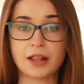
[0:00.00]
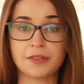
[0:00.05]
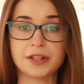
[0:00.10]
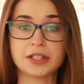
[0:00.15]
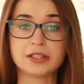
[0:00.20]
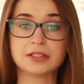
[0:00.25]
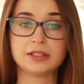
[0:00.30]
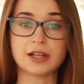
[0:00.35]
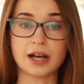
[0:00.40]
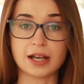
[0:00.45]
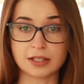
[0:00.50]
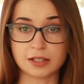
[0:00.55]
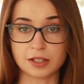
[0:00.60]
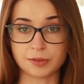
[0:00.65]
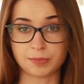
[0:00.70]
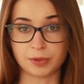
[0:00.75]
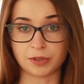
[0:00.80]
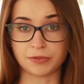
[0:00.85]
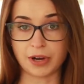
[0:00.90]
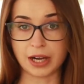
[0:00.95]
that
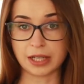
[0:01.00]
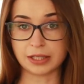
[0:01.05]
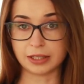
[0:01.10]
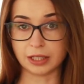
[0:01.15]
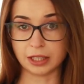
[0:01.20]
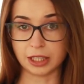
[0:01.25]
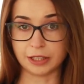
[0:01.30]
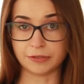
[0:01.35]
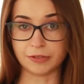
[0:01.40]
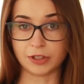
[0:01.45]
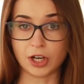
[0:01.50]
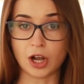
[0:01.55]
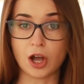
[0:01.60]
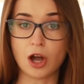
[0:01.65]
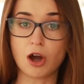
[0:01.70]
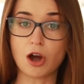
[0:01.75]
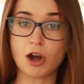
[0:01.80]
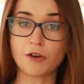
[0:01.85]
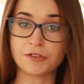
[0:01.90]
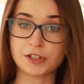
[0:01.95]
doesn't provide delivery
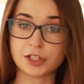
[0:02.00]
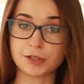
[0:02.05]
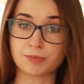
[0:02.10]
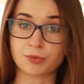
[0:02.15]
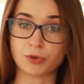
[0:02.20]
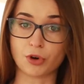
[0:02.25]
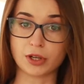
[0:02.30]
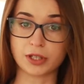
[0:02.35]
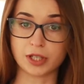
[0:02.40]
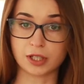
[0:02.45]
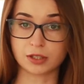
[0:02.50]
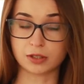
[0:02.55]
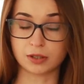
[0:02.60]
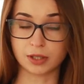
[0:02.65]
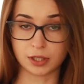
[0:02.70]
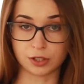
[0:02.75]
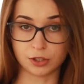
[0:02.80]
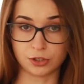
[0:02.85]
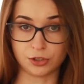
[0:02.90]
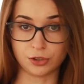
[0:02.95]
of its products to
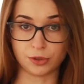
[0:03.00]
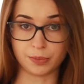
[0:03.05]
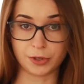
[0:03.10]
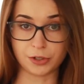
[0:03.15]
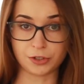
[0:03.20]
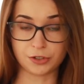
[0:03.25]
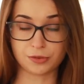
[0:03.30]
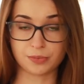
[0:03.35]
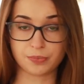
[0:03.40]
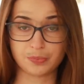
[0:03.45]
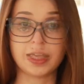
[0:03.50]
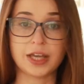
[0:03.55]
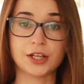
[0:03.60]
consumers.